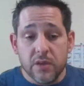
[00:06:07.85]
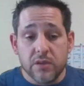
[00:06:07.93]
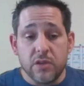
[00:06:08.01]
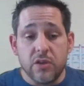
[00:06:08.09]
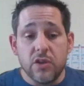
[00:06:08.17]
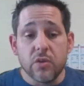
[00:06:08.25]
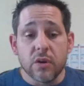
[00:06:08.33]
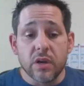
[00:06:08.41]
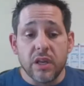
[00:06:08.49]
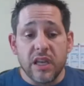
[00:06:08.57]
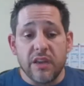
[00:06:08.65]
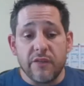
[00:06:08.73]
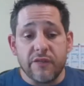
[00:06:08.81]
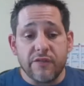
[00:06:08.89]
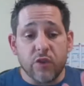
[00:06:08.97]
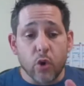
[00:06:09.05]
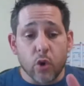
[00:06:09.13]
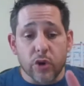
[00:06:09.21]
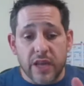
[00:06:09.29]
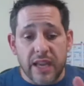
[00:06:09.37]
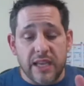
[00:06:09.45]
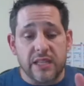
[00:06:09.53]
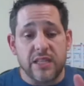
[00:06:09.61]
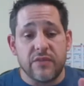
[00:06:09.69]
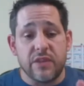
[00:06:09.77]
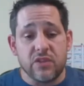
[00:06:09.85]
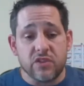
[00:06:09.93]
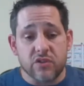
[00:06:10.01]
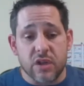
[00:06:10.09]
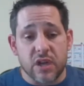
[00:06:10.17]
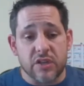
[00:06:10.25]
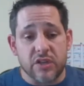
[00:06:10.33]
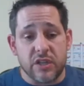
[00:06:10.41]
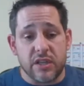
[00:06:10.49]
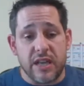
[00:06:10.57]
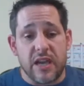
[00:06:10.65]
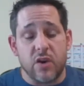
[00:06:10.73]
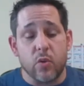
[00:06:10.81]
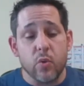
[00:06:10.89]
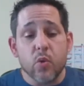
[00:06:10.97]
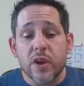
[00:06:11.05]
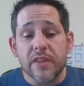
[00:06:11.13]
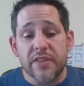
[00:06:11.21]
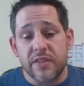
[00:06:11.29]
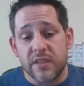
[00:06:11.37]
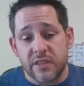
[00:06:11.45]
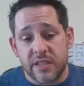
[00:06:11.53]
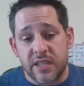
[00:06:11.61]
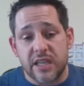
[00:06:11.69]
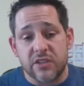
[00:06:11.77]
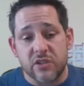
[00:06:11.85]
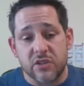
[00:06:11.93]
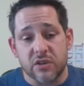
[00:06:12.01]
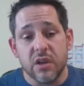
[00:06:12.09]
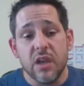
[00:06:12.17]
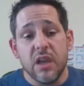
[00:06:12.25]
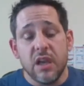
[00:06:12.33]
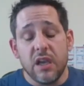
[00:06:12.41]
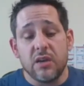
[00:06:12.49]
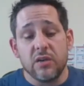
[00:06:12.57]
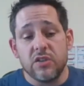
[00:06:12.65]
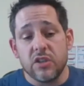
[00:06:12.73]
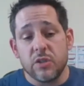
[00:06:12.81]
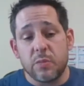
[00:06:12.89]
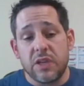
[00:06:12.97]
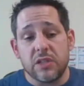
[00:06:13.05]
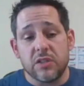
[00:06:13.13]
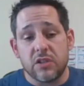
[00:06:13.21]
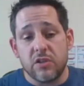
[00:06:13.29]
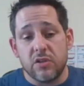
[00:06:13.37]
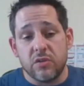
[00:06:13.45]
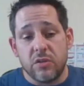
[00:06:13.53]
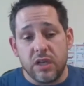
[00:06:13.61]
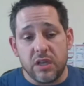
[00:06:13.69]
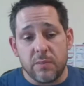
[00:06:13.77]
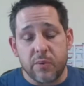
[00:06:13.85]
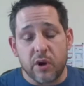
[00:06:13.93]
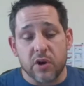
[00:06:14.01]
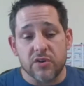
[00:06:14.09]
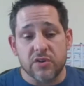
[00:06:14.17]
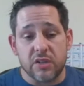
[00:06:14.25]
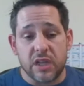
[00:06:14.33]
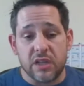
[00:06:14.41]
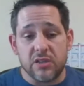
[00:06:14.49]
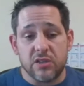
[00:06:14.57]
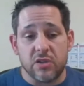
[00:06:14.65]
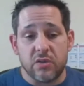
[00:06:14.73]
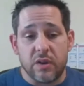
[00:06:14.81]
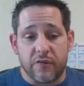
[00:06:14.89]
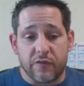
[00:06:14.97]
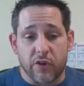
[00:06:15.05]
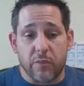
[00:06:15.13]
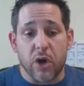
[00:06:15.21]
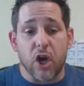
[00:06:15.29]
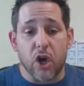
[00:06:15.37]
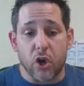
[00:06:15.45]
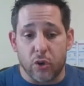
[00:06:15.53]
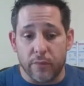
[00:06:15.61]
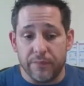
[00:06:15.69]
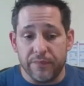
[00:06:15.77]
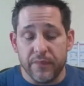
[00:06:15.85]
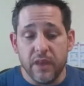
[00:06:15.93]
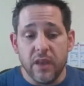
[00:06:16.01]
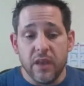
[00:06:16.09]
So you are going to get 4 days of instruction now with the teacher. It'll just be 2 in person and 2 from home.